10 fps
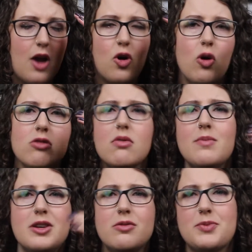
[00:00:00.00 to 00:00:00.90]
an old
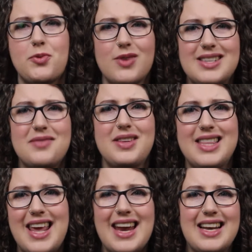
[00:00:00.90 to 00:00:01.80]
woman who was progressive in
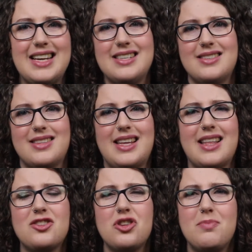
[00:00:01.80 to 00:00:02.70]
the 80s, like
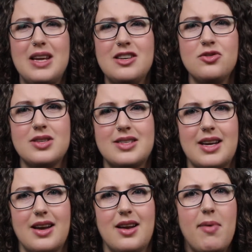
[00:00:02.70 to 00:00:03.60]
that should be interesting.